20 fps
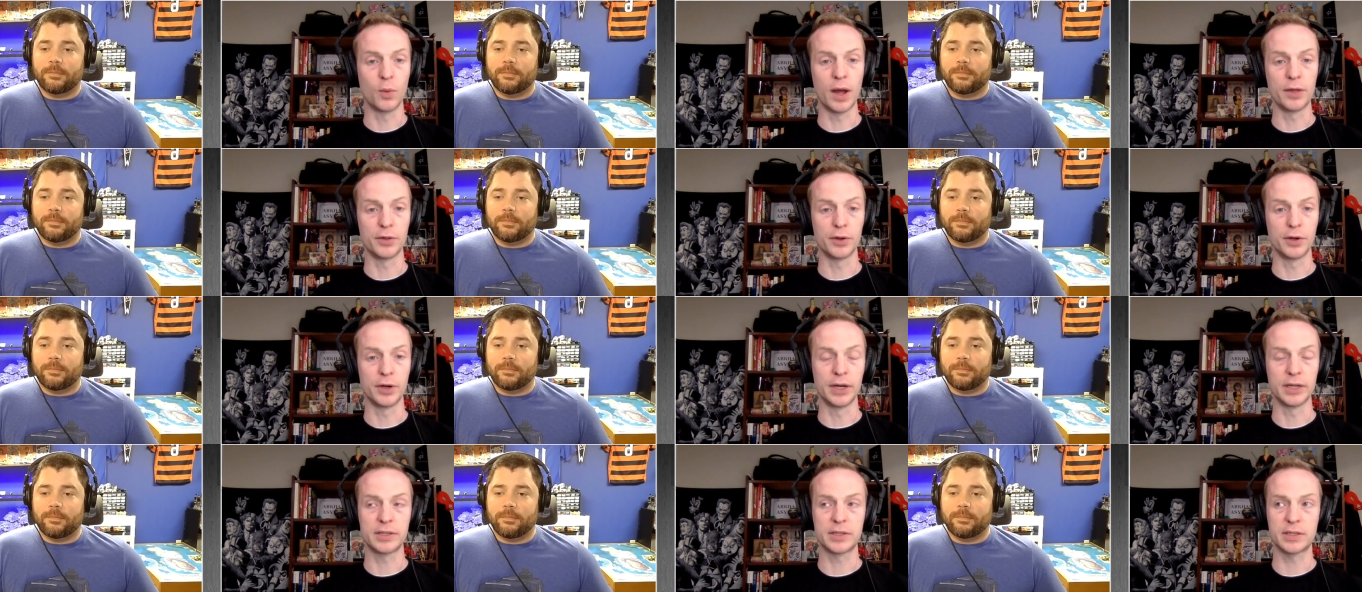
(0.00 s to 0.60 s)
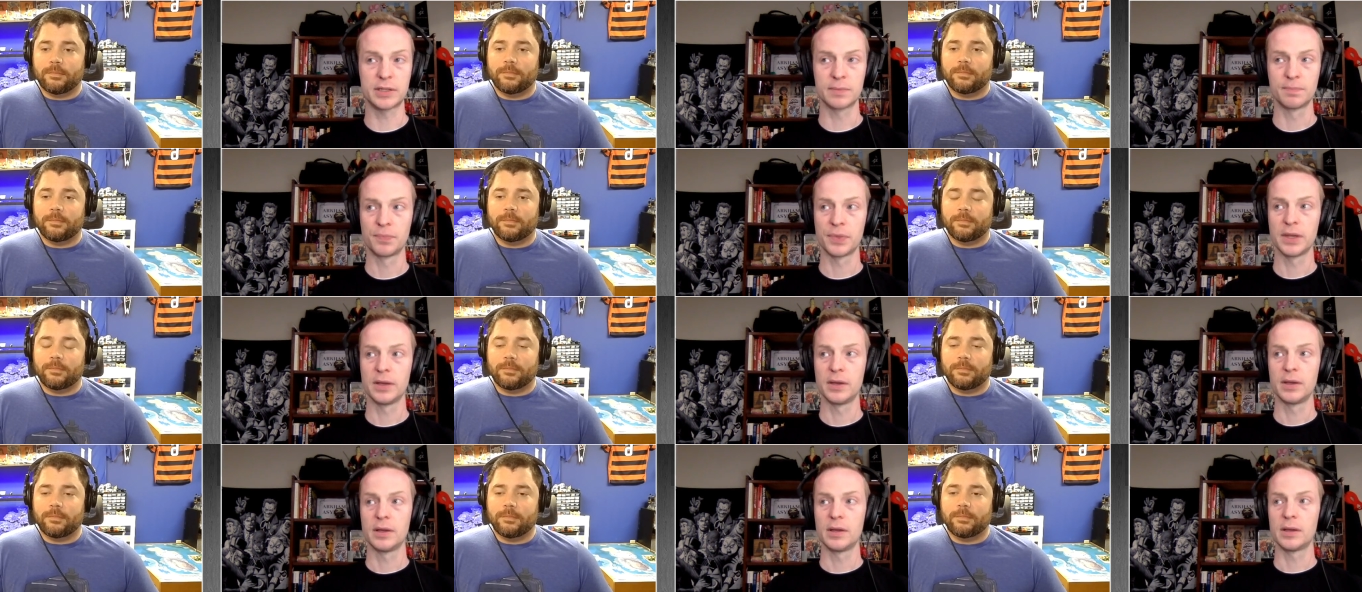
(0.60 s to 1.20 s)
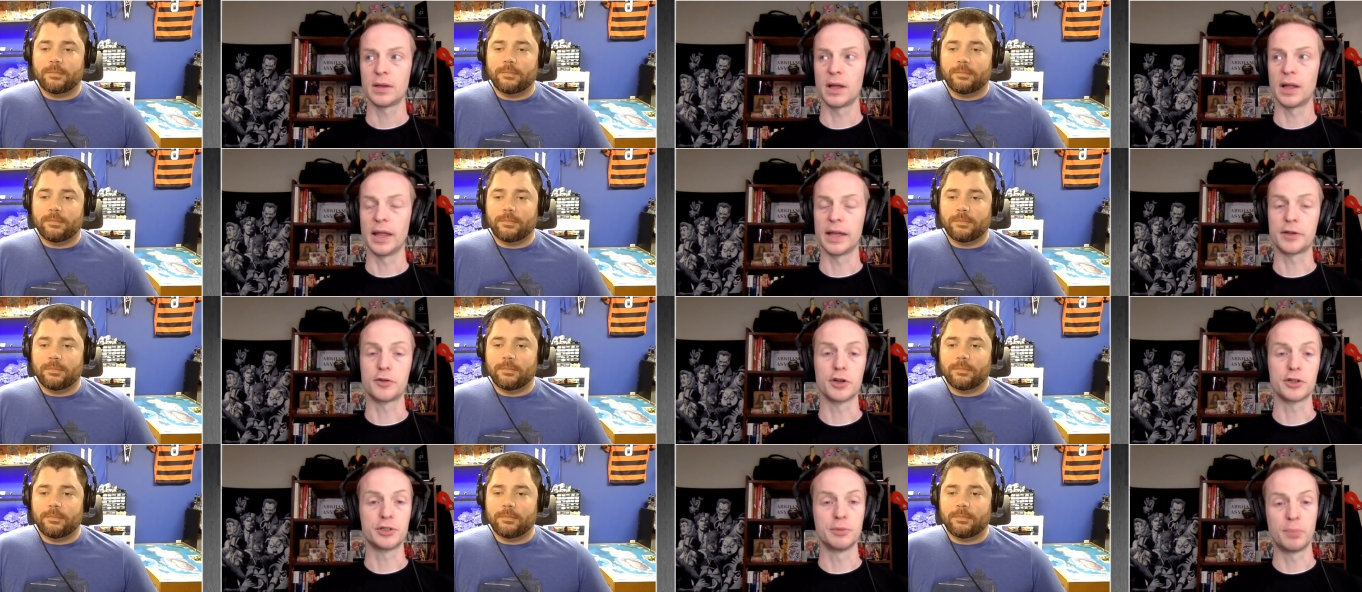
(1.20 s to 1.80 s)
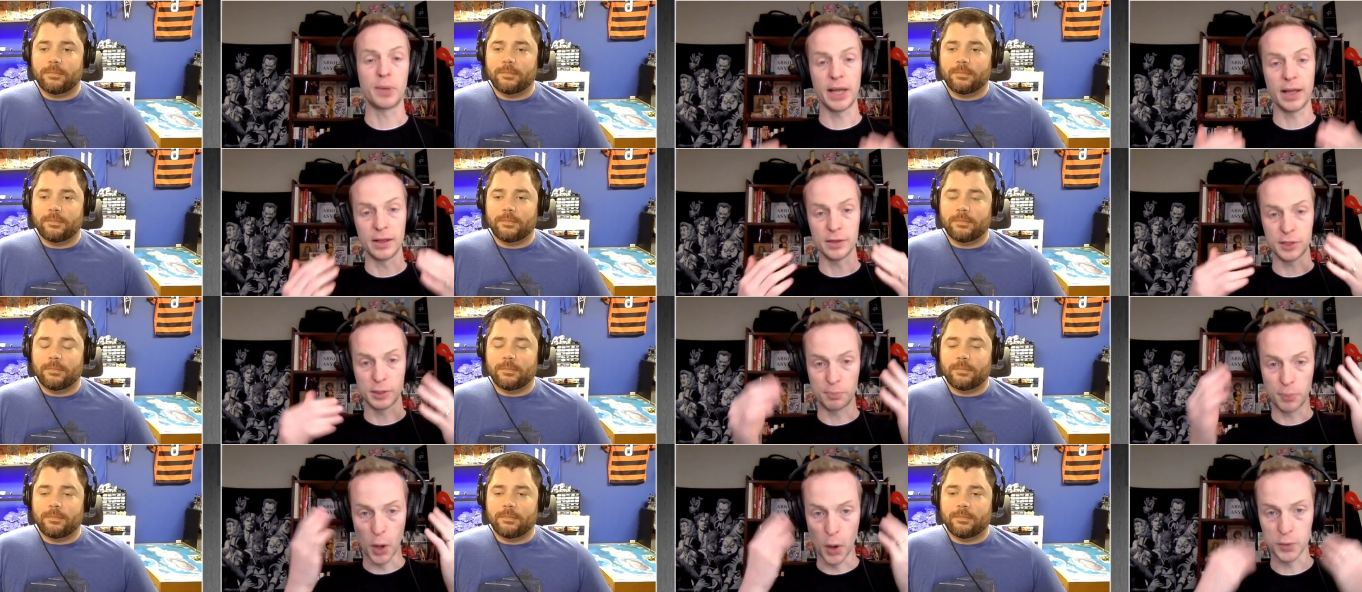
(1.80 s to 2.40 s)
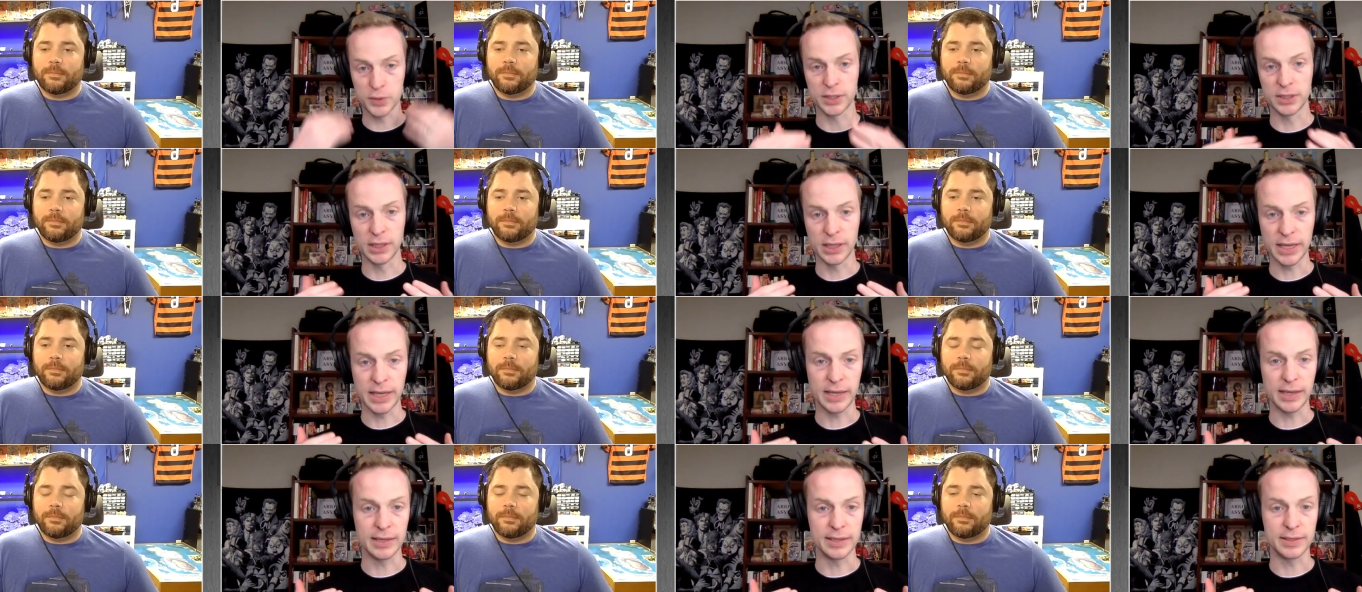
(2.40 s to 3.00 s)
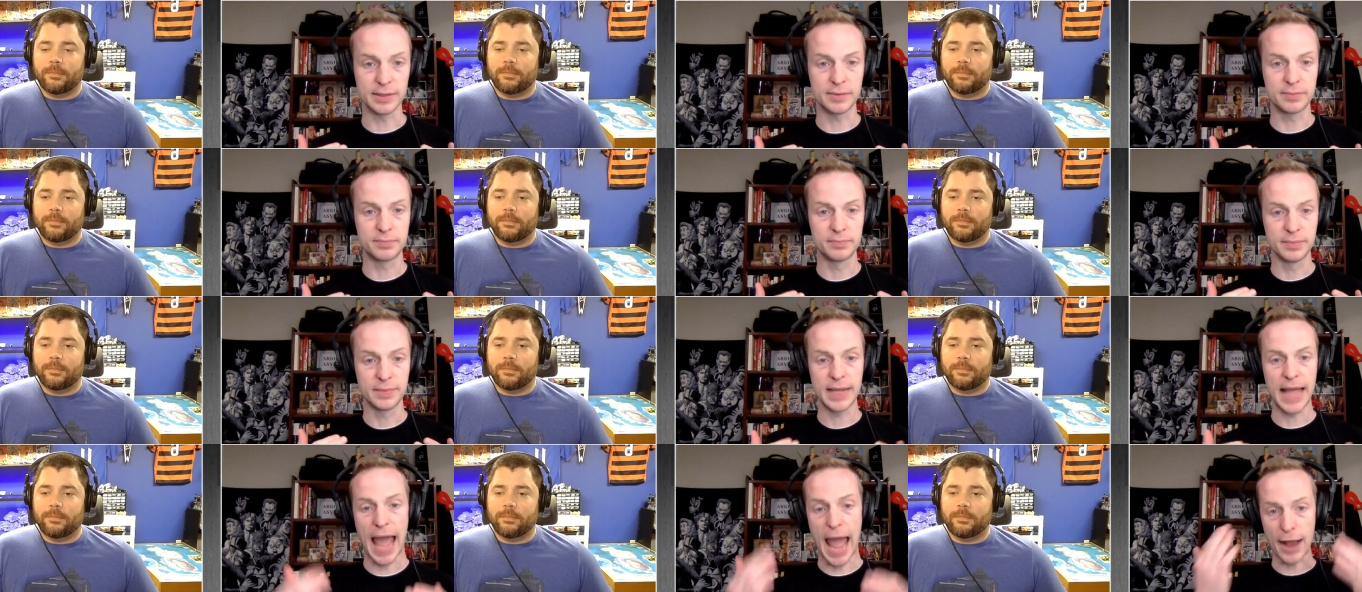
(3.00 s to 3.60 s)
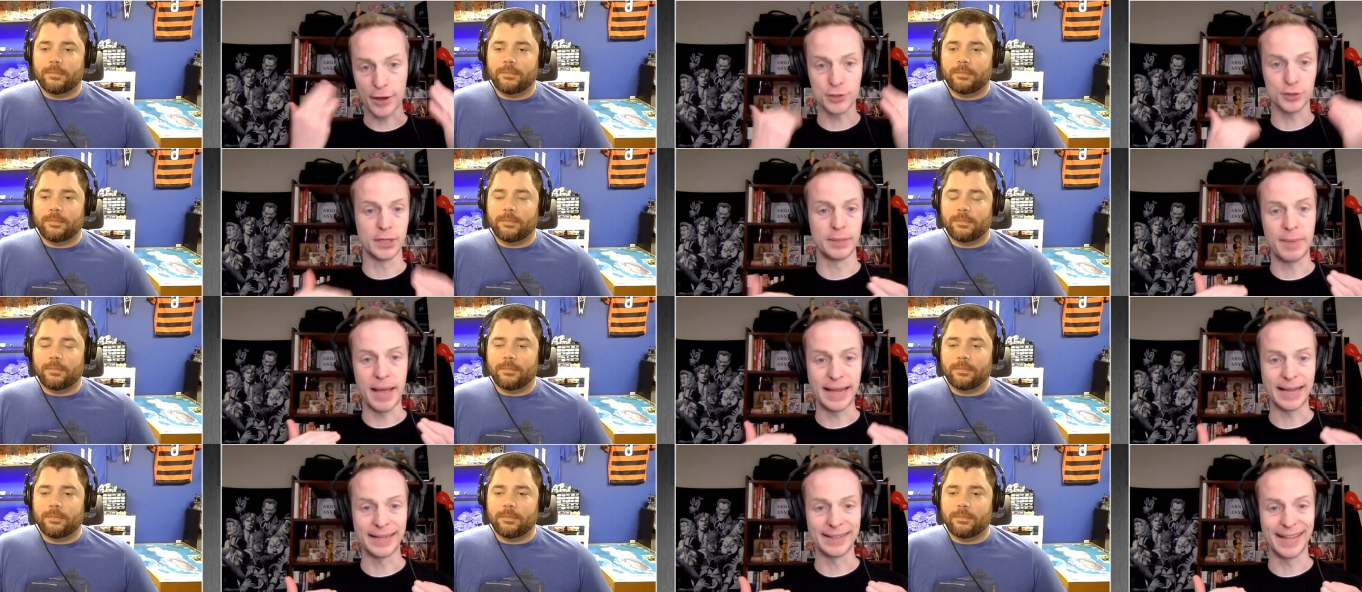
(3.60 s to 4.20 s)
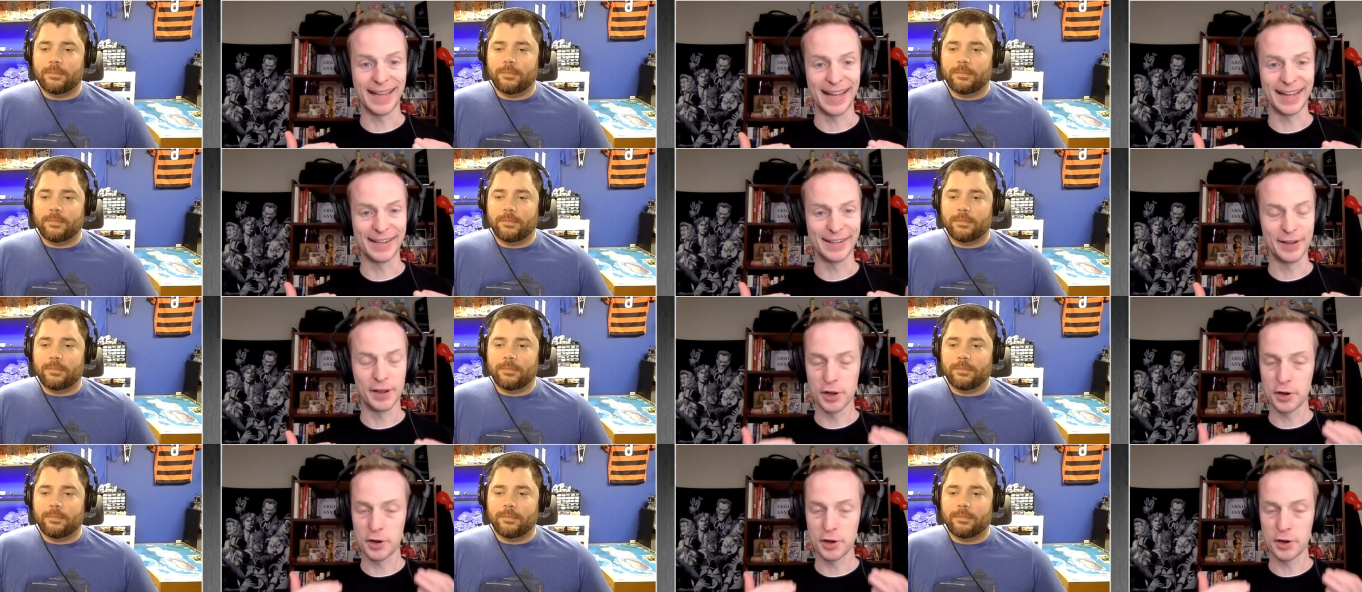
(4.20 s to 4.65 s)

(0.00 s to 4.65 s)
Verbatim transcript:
Speaker 1: Whether it's uh, like Christian Bale supposedly is actually making that